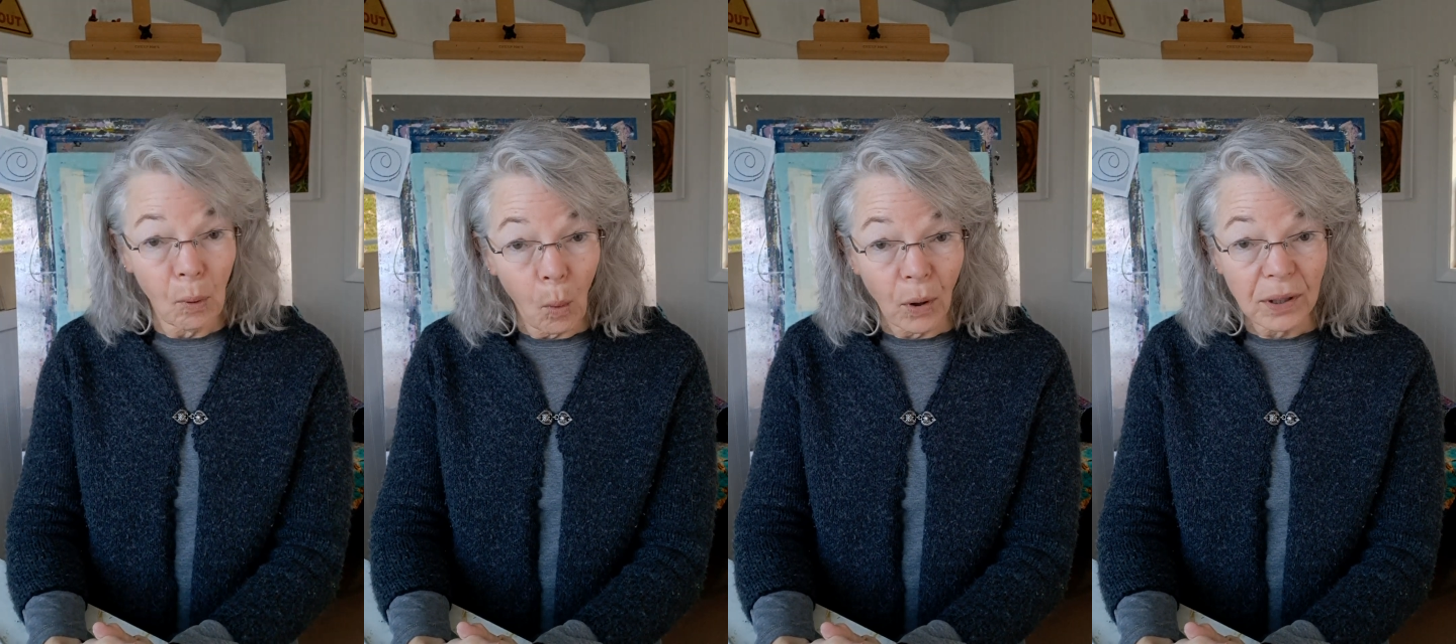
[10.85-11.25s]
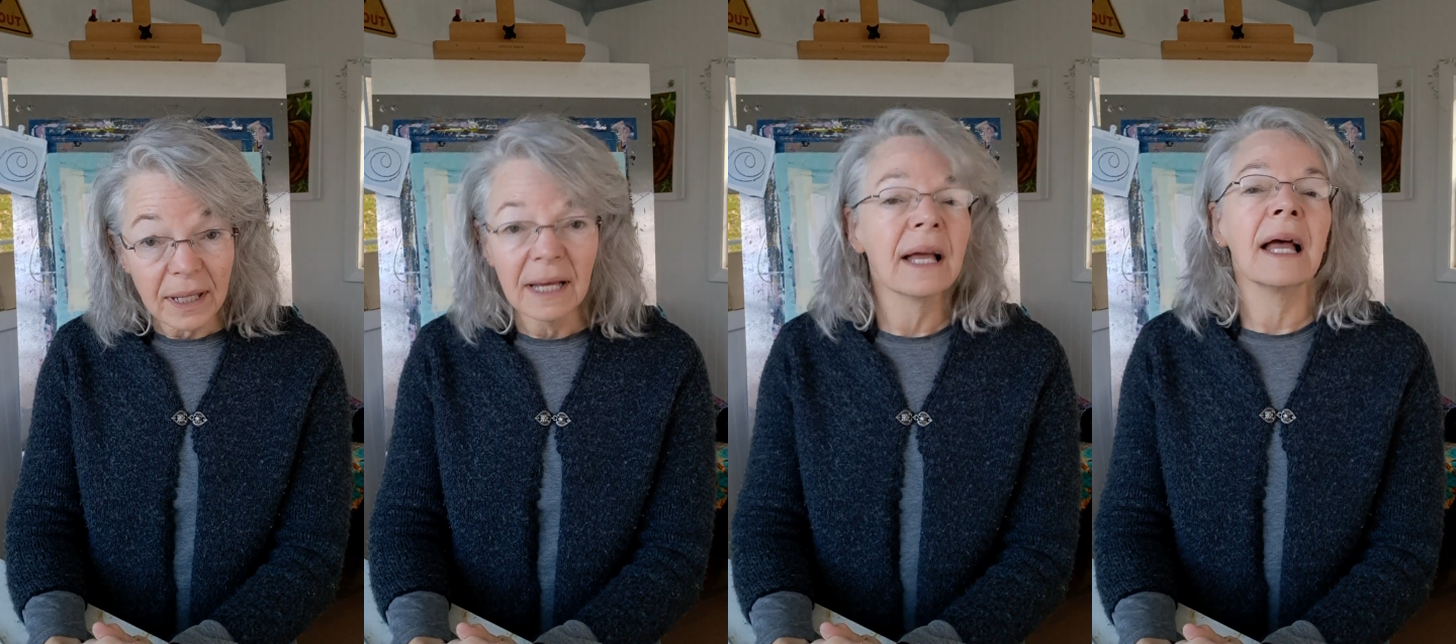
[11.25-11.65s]
board
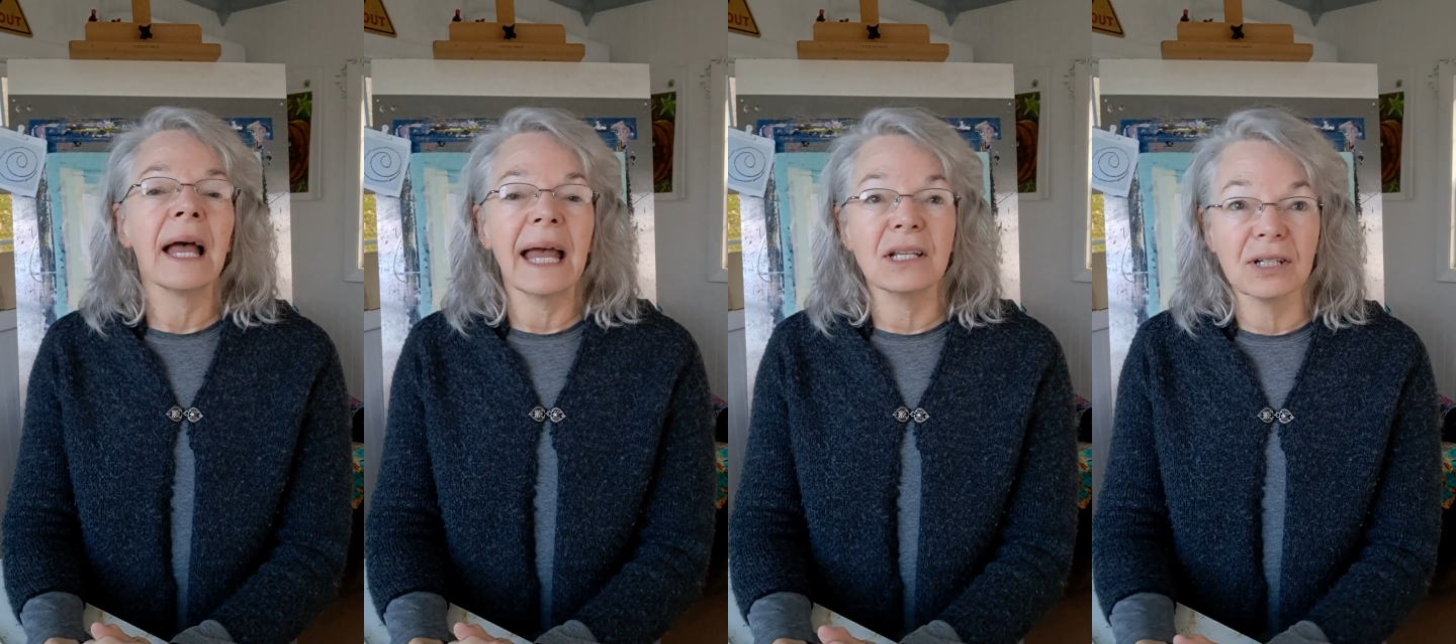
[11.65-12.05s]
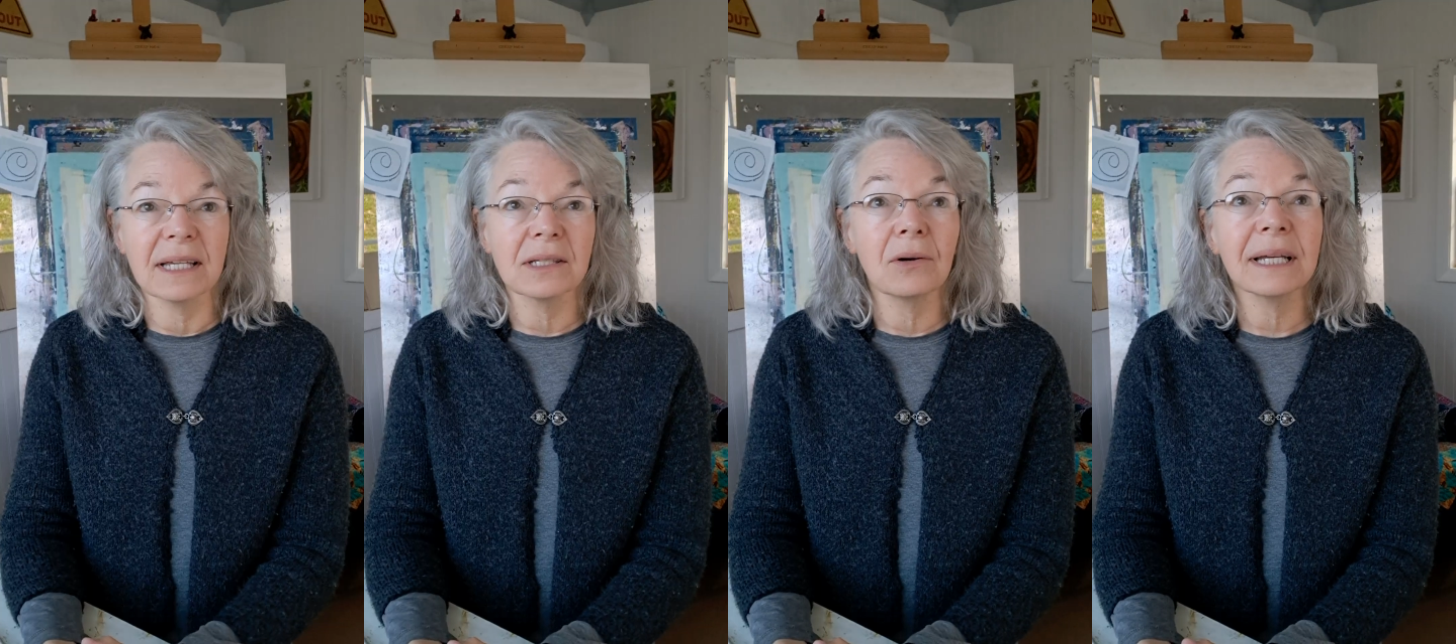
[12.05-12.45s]
and
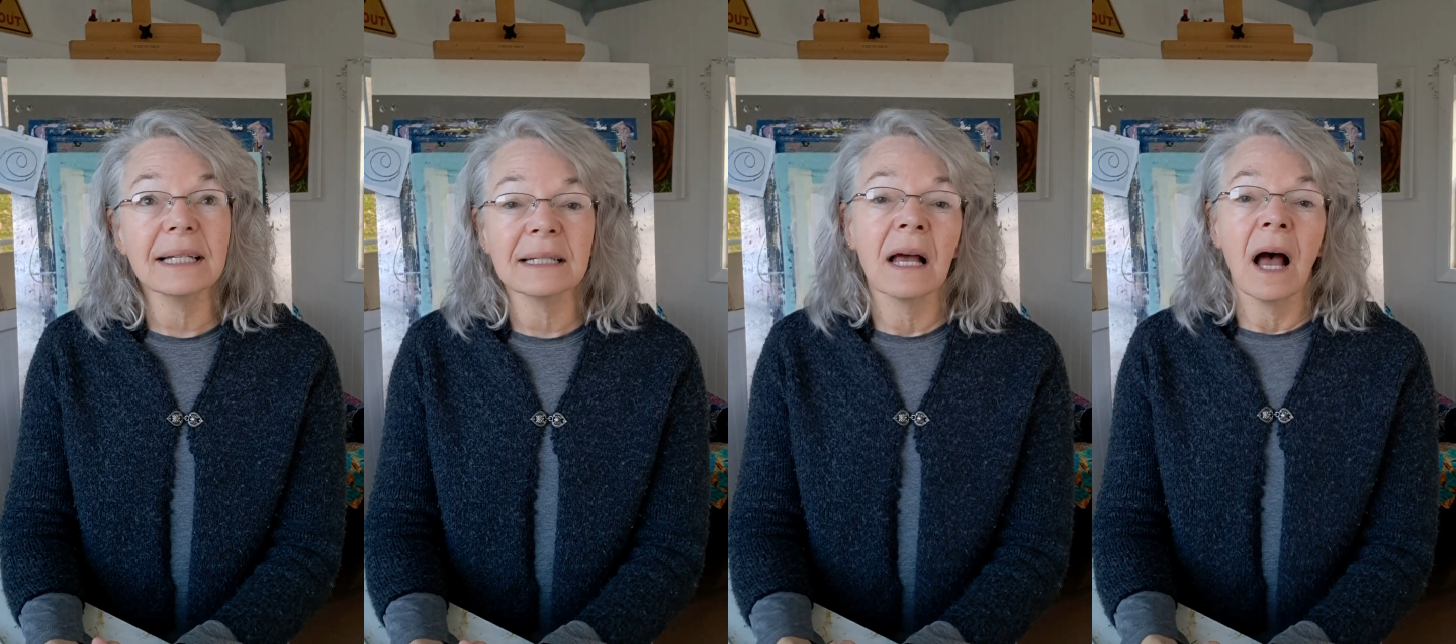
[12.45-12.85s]
gessoed it.